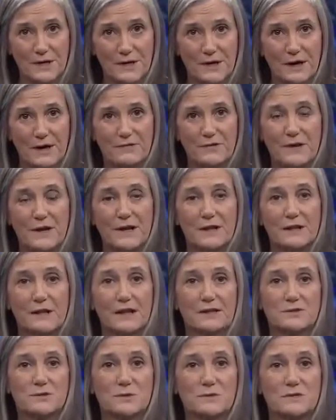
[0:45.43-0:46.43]
After
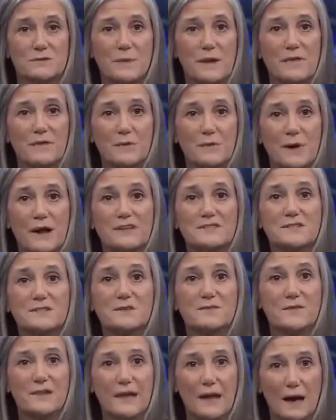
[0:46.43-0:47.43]
headlines, we'll spend the rest
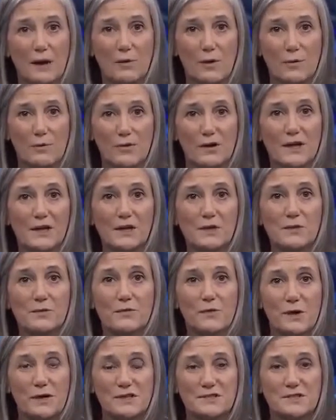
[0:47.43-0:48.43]
of the hour bringing you
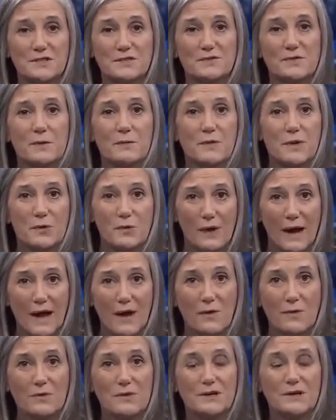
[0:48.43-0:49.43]
voices from the
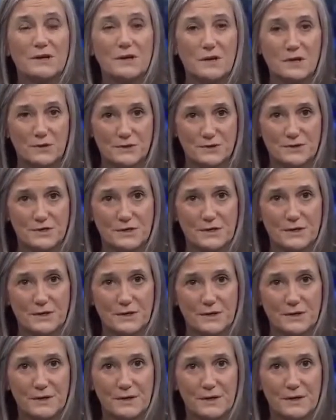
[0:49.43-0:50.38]
ground in Houston.